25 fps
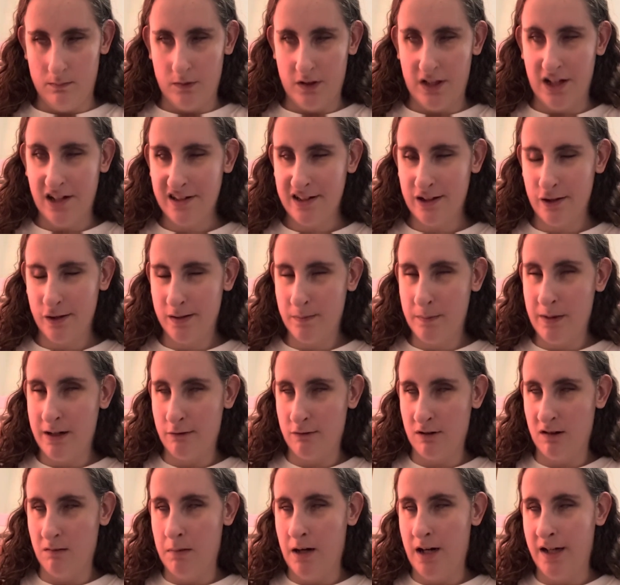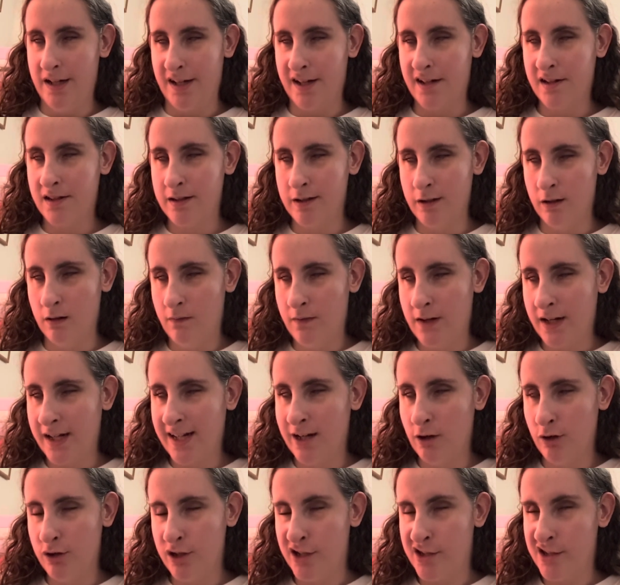that sounds a bit robotic. So if I
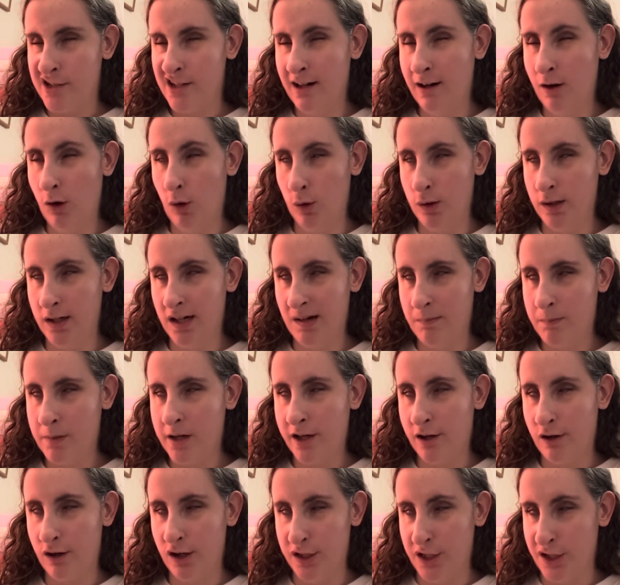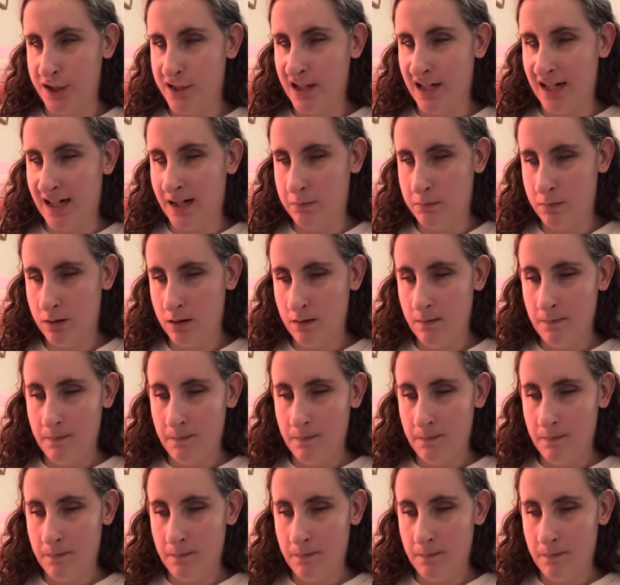go to tone up here on the top,